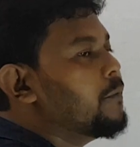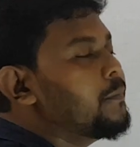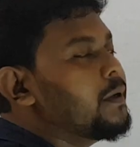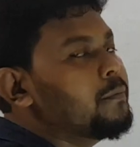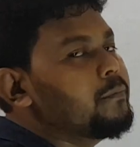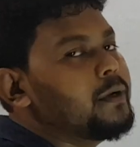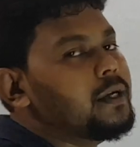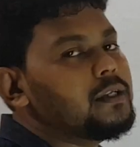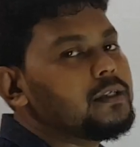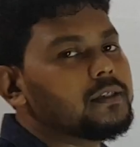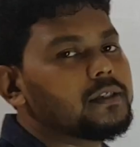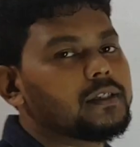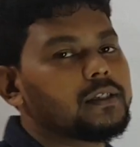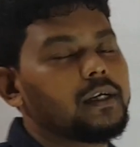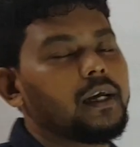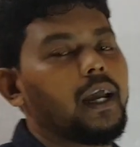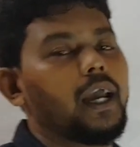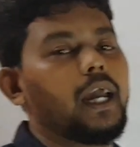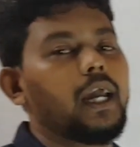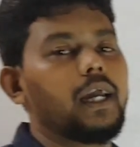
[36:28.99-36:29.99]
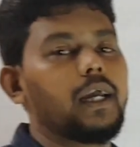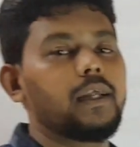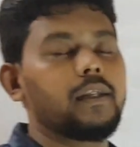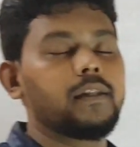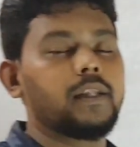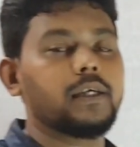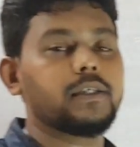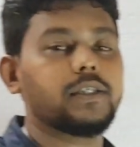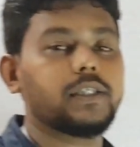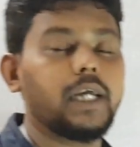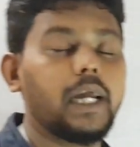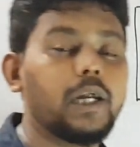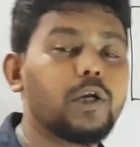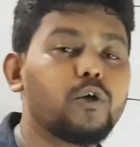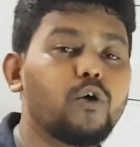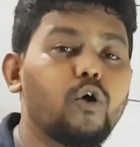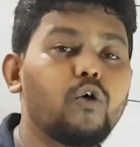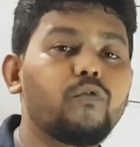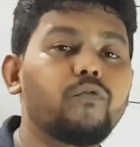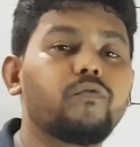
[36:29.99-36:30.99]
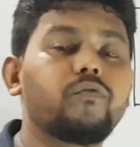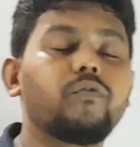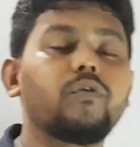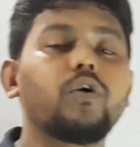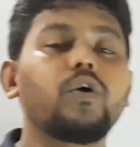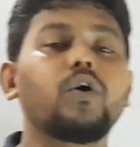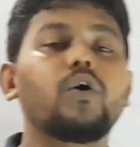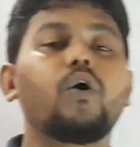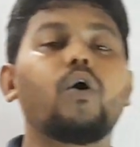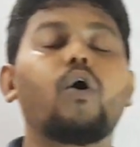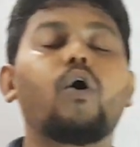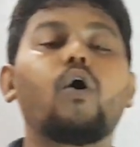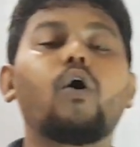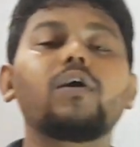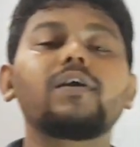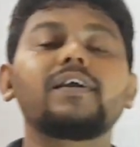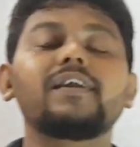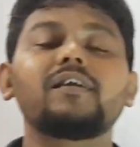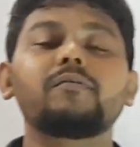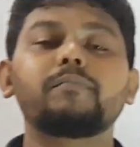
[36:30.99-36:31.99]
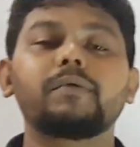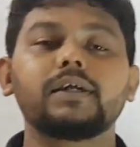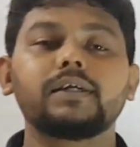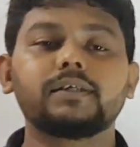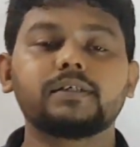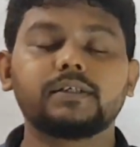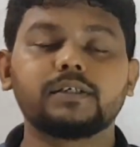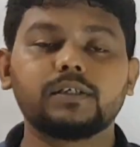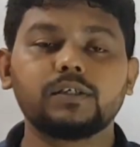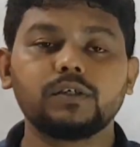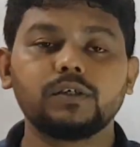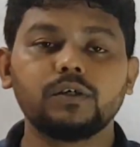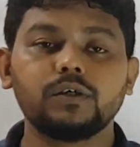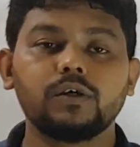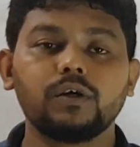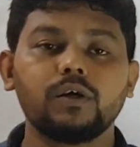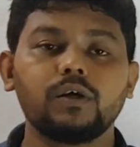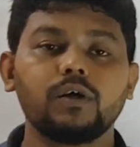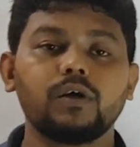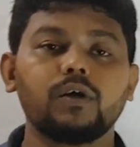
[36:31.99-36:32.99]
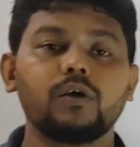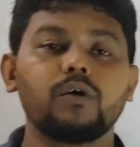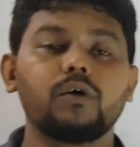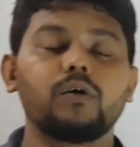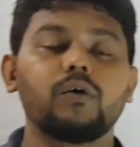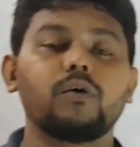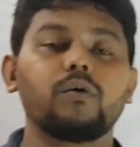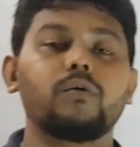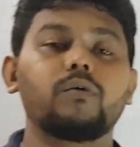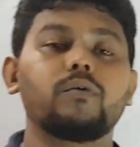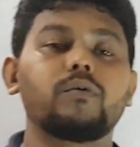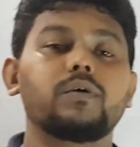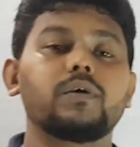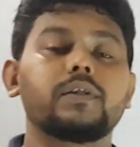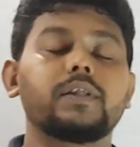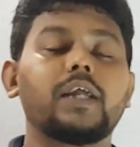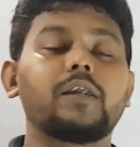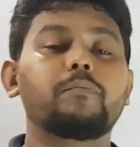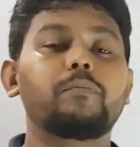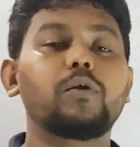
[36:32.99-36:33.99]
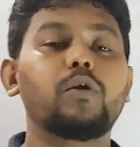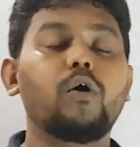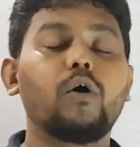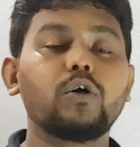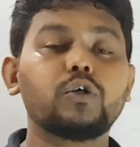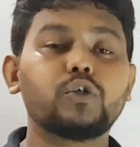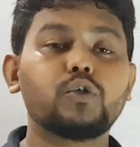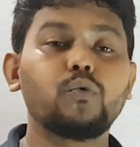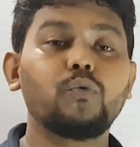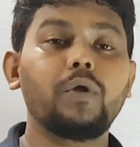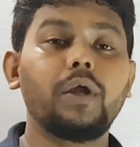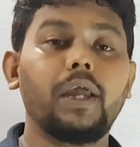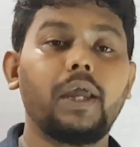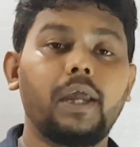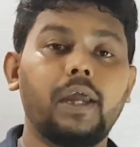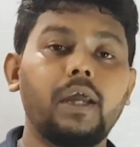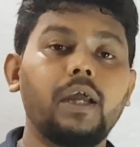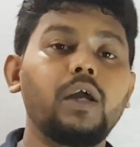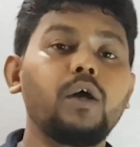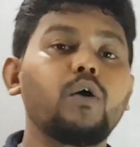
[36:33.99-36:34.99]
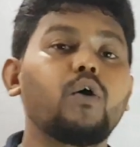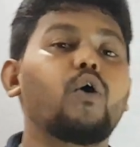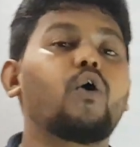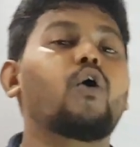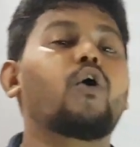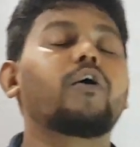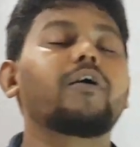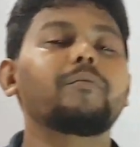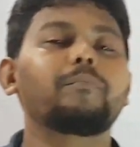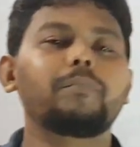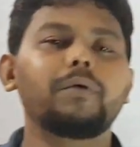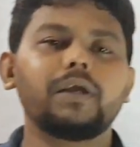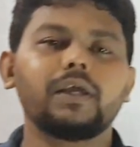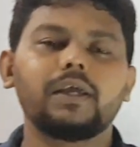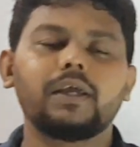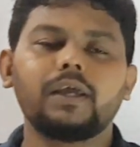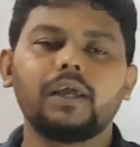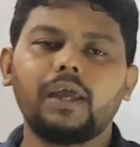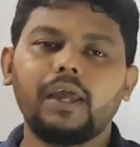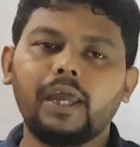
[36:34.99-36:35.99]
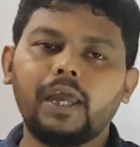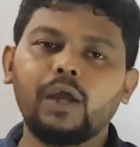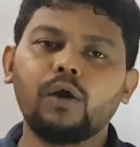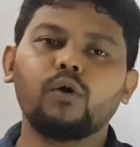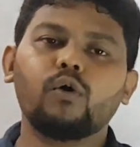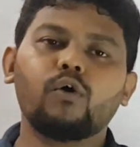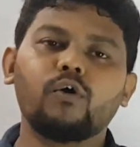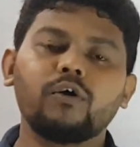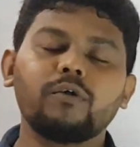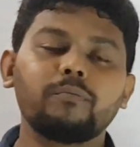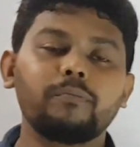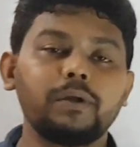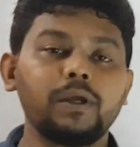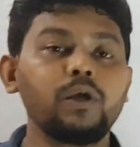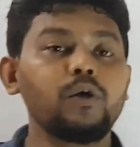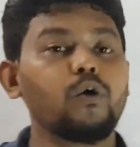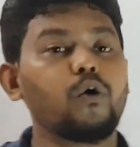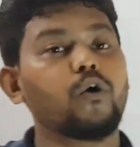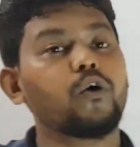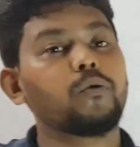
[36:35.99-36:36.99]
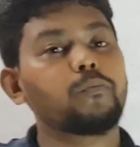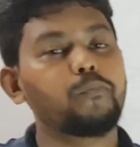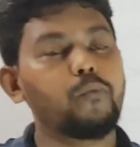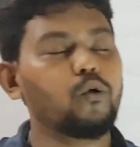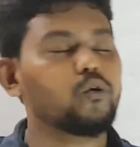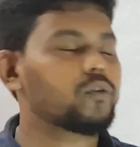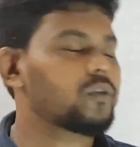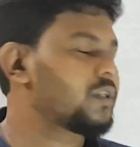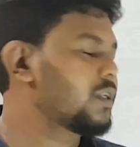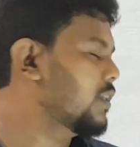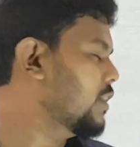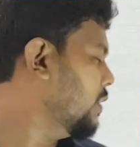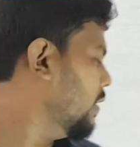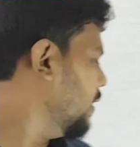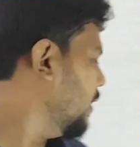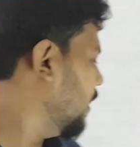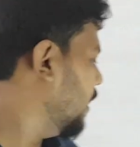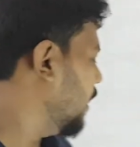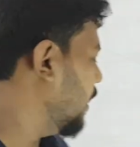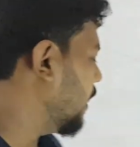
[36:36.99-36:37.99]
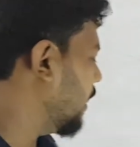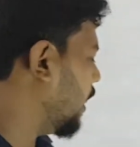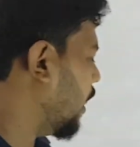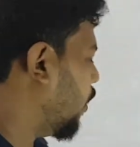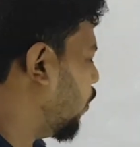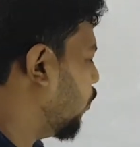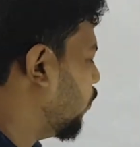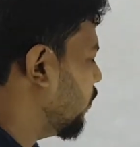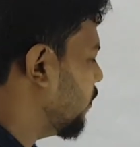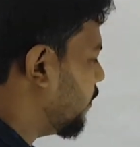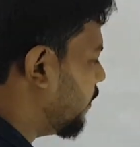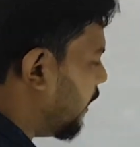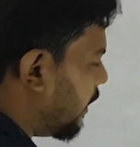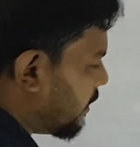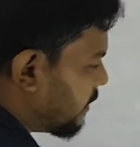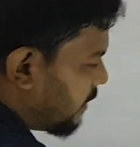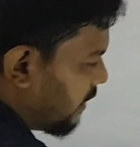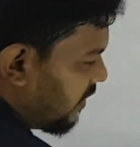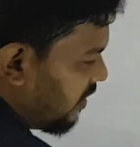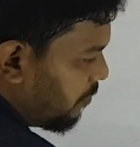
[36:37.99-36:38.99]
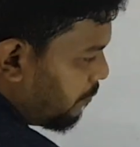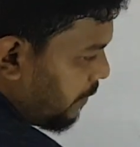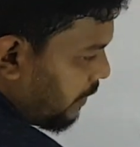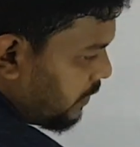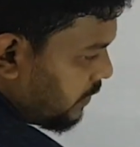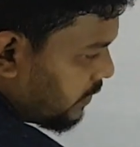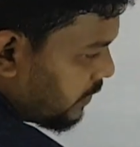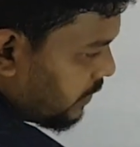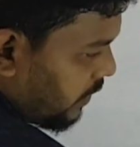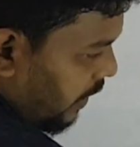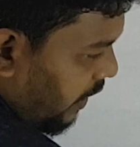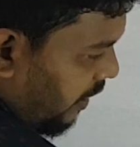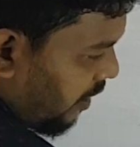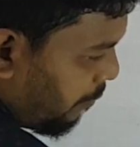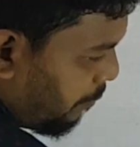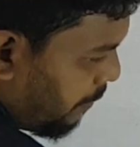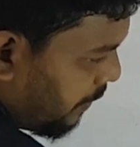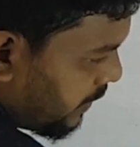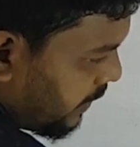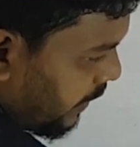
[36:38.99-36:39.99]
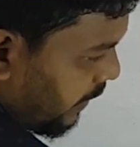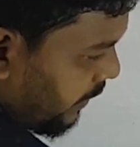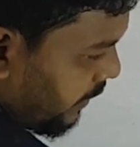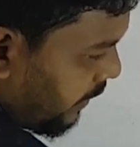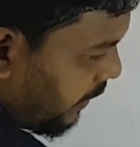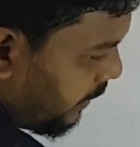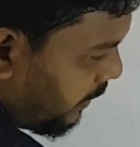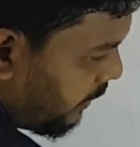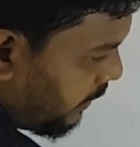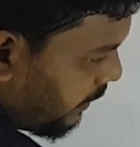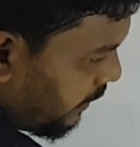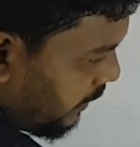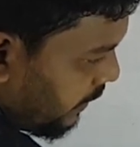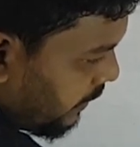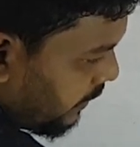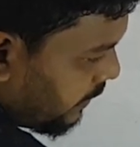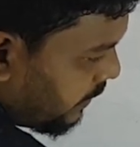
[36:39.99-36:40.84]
B means? The set of all elements that belongs to A or B or both. Now, these elements are present in